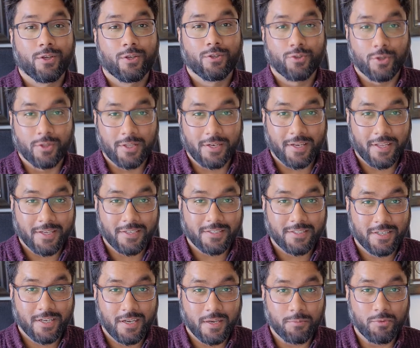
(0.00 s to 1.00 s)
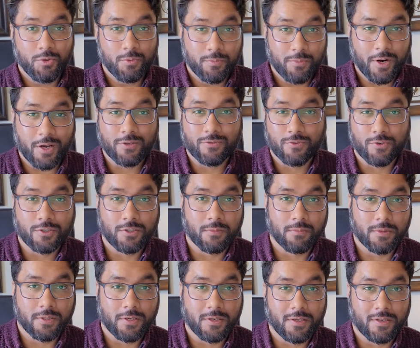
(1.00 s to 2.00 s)
So the next time you browse for
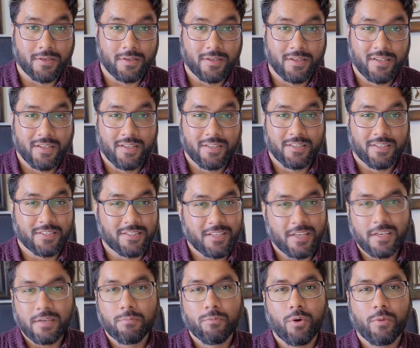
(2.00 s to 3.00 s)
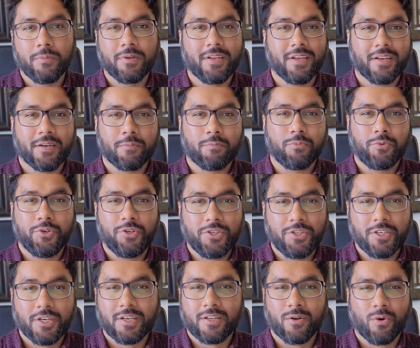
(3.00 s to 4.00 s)
something, just take a moment and
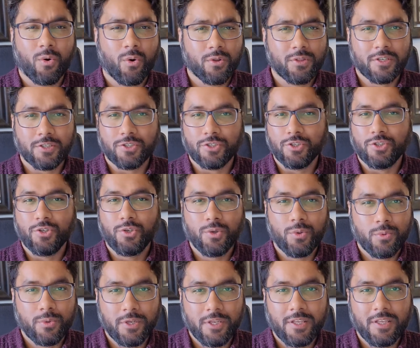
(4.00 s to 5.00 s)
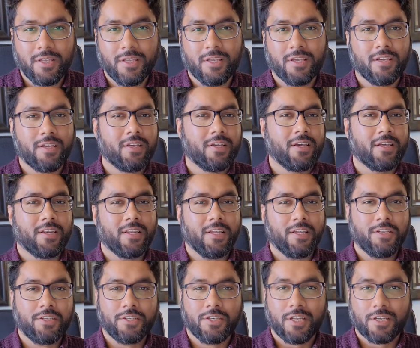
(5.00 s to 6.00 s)
appreciate all the ingenuity and
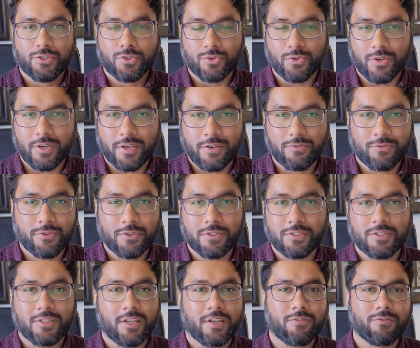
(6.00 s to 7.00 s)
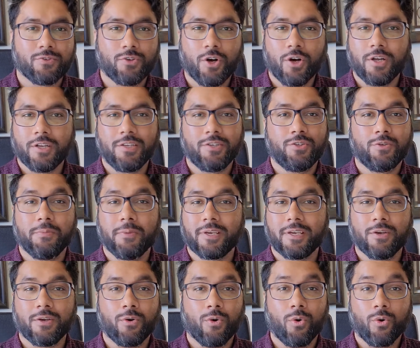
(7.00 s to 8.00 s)
international efforts that have gone into
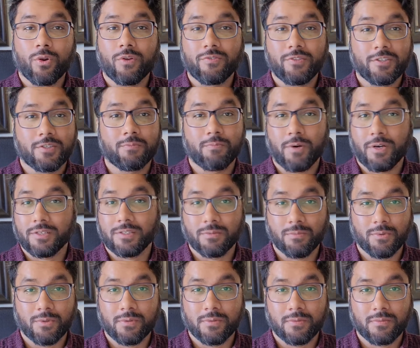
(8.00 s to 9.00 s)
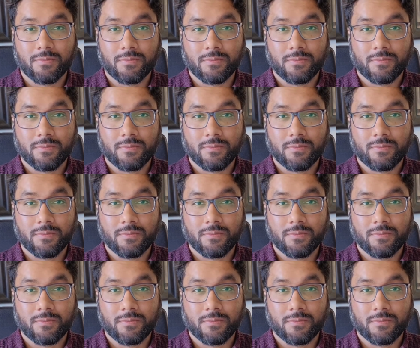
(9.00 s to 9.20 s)
making all of this possible.